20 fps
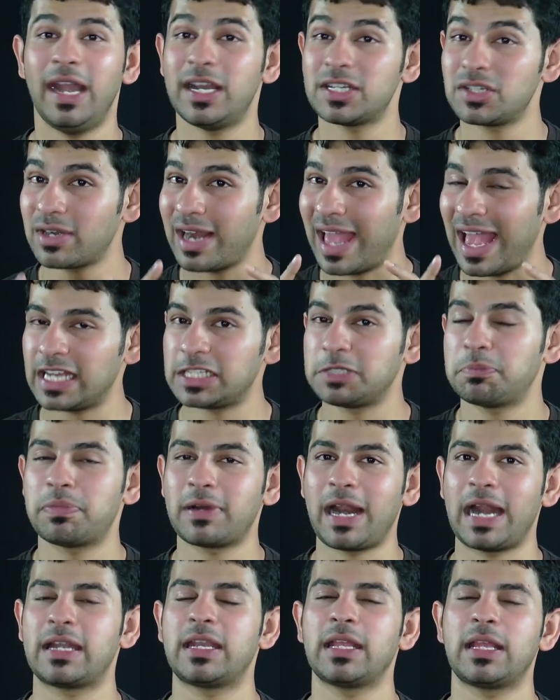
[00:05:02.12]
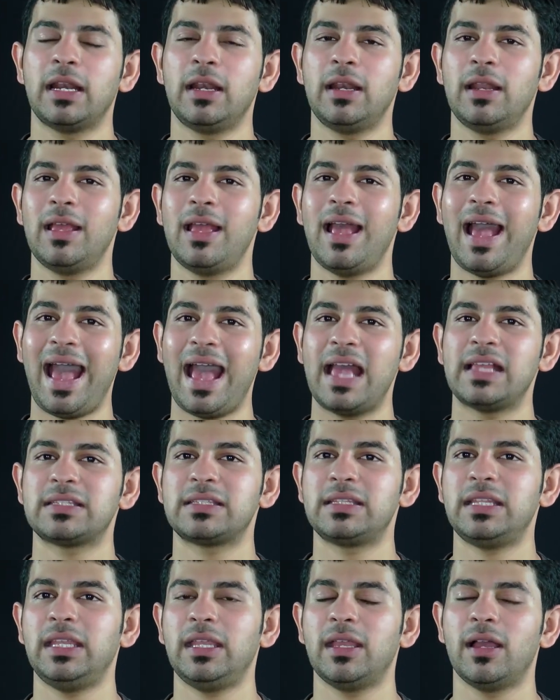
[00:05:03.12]
It is not as practical
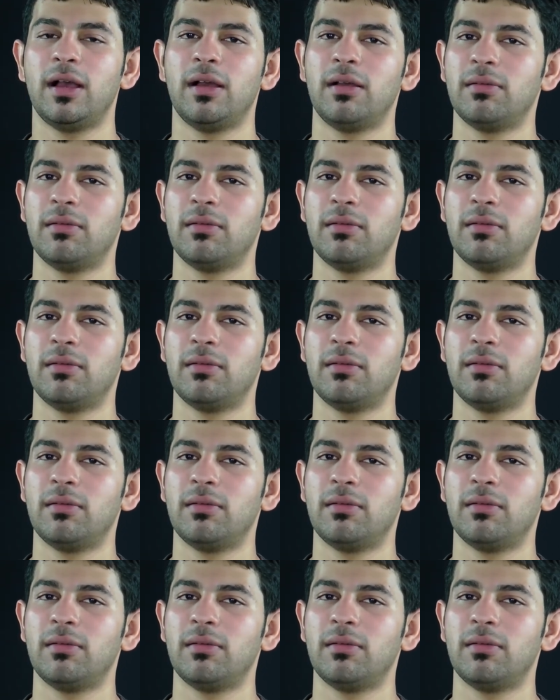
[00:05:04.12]
as the